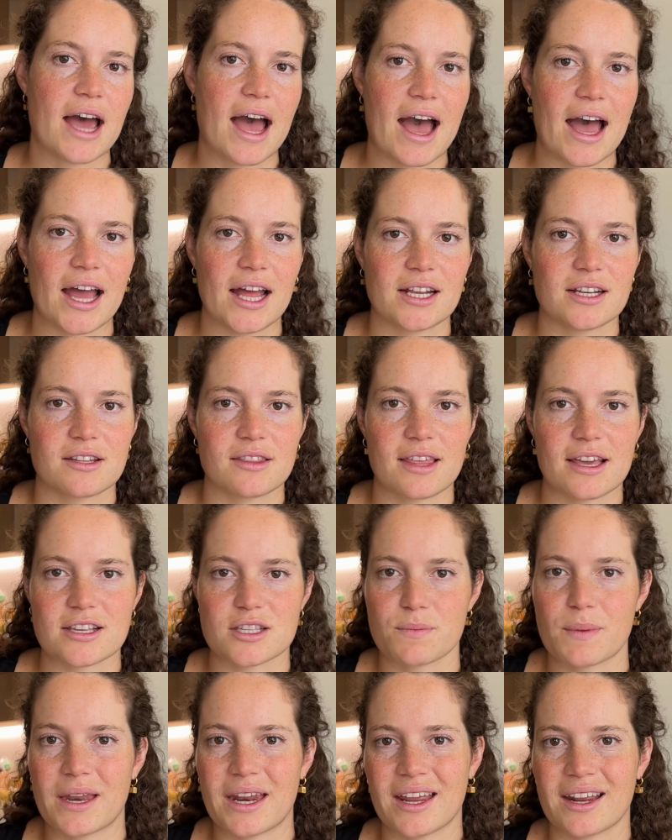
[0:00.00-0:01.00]
and they're
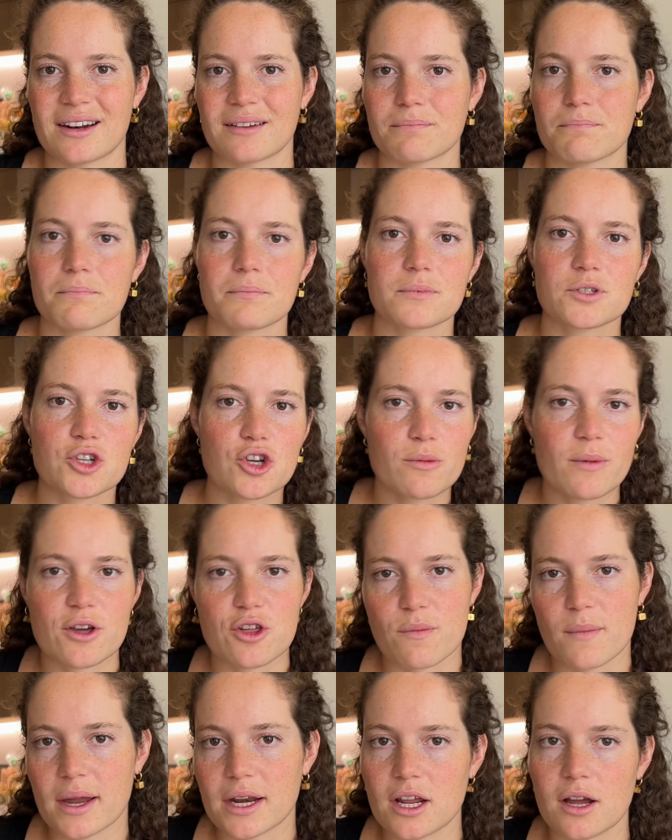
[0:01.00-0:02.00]
spending too much
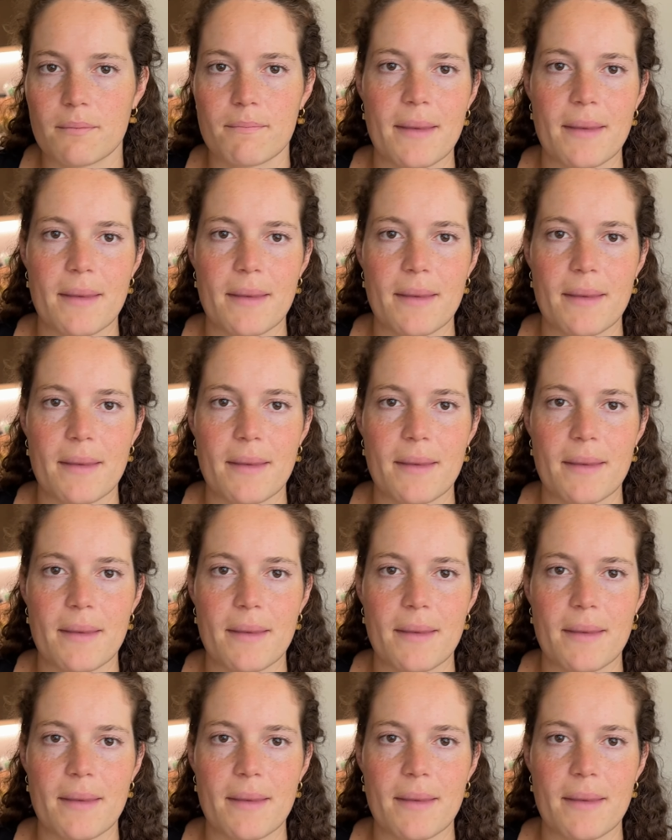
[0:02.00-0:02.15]
money on